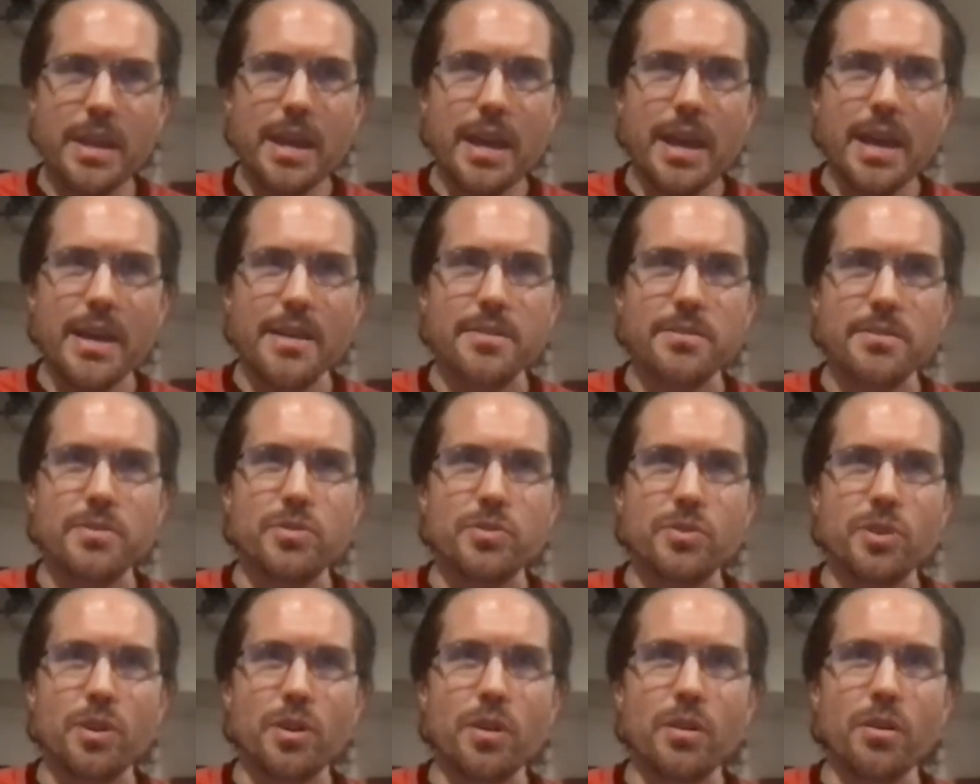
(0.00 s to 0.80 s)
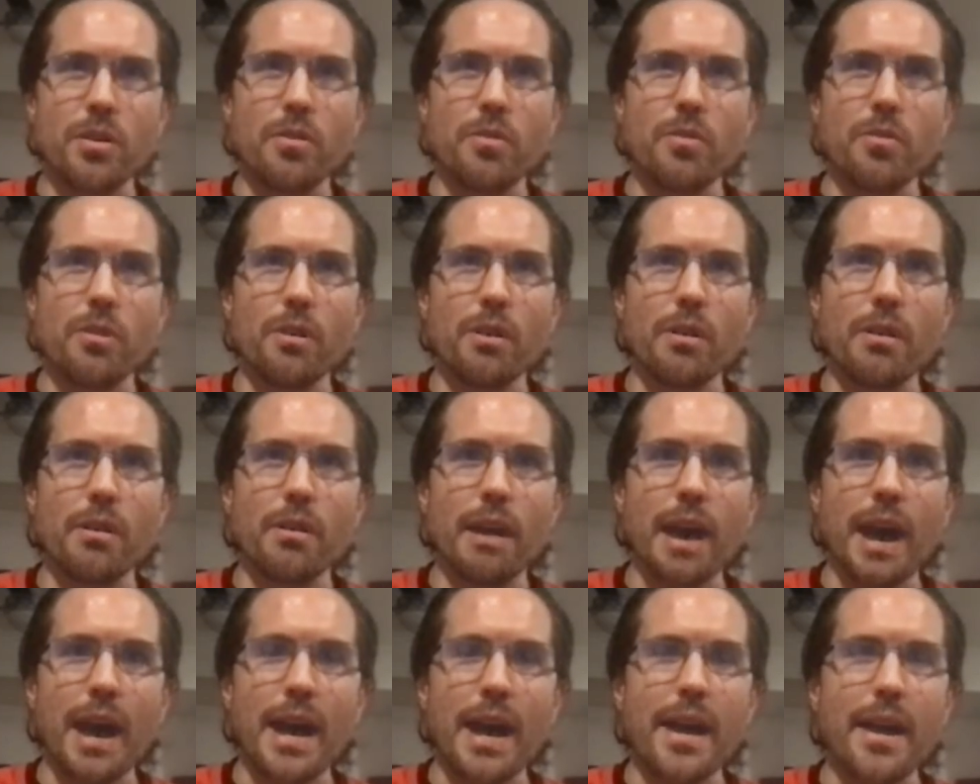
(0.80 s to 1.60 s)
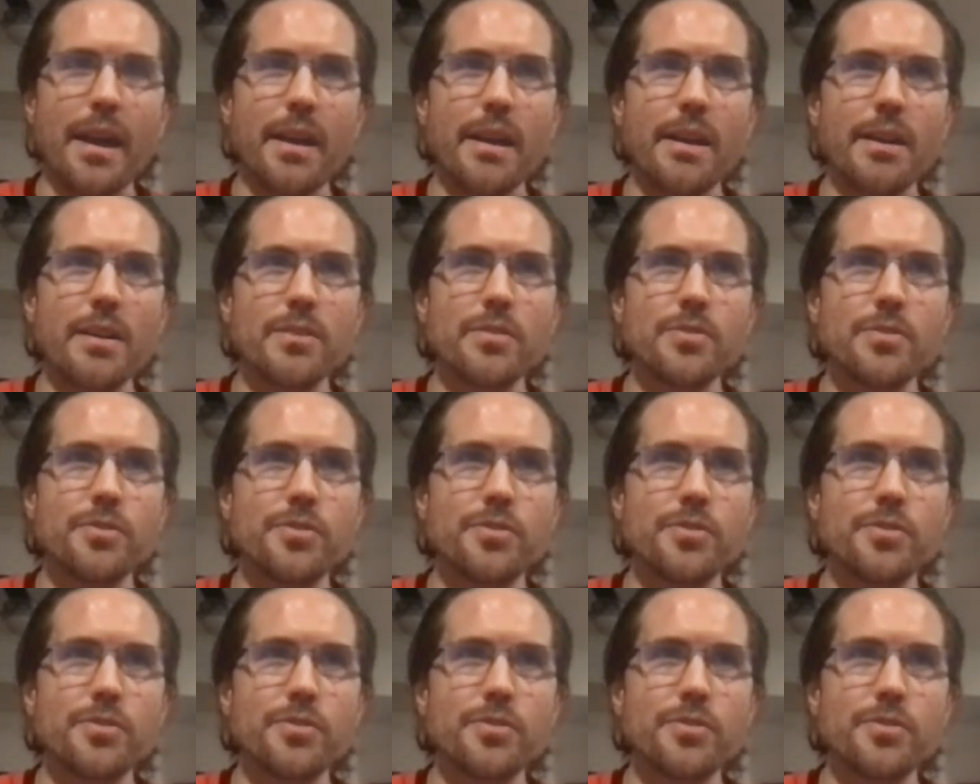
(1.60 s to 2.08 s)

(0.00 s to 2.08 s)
And so I